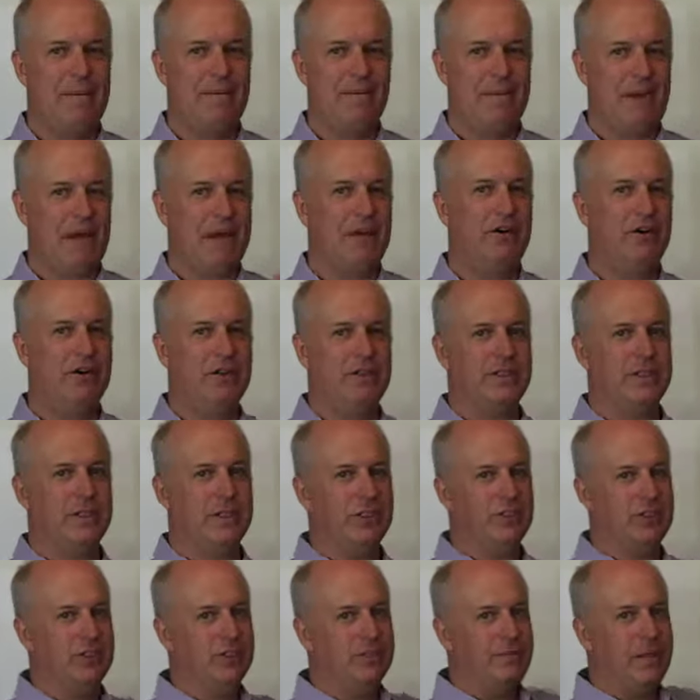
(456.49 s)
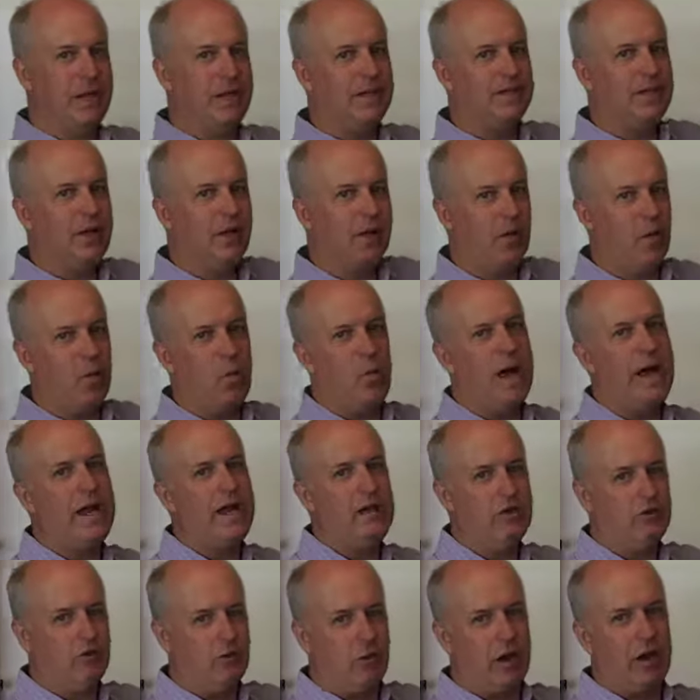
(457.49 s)
Make your decisions based on the way
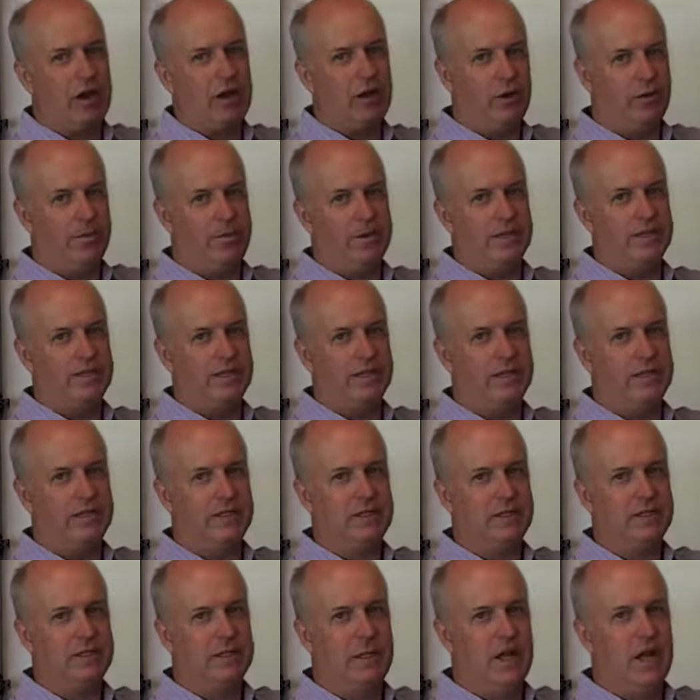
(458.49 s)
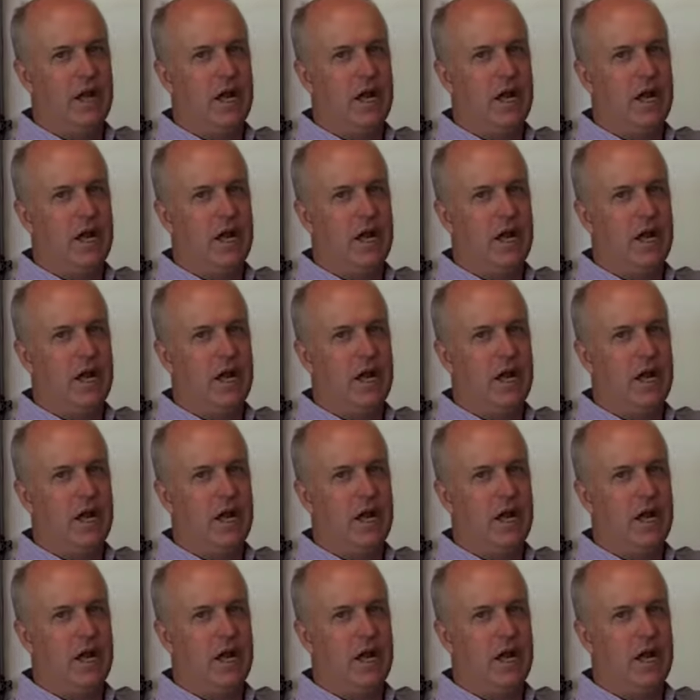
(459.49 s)
you're running your business,